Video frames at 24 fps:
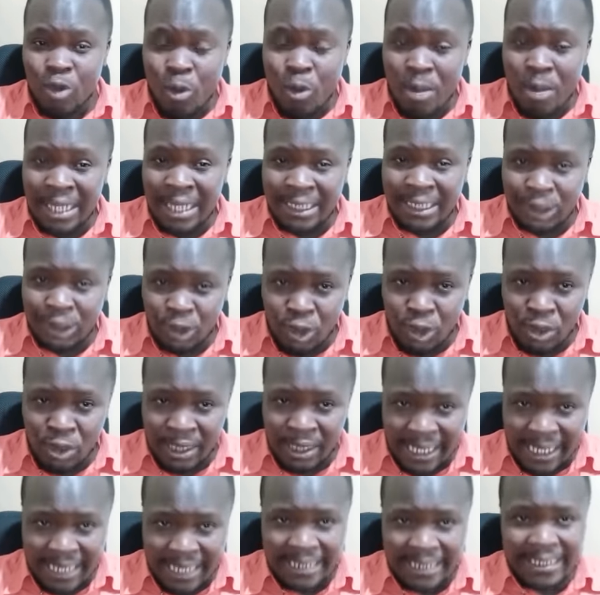
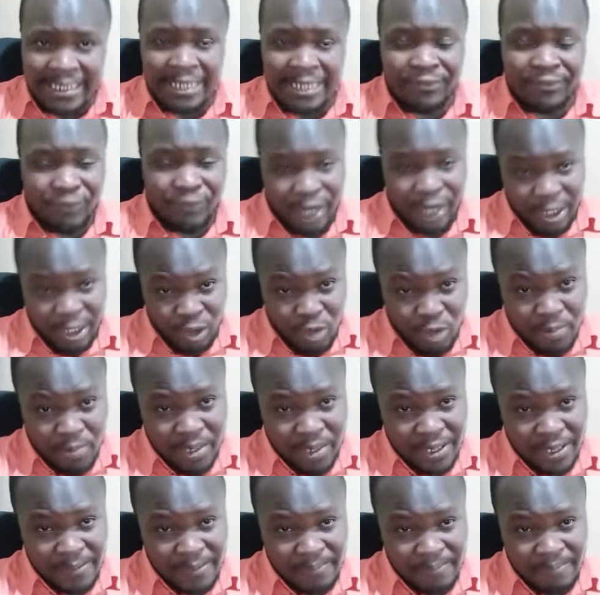gubernatorial candidate for
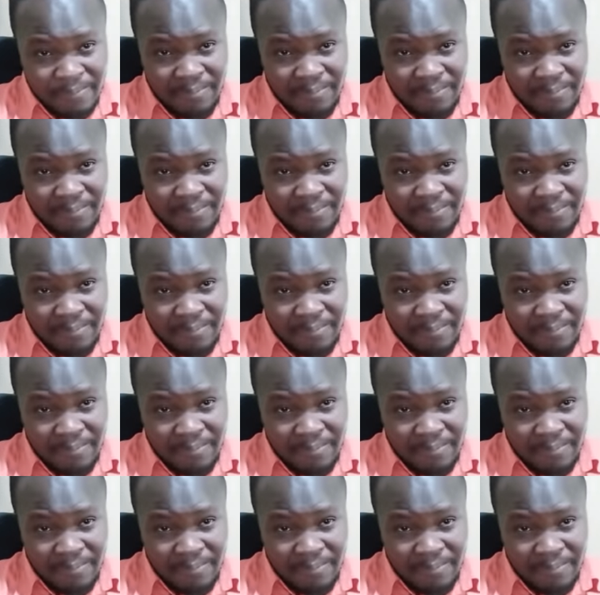Nairobi.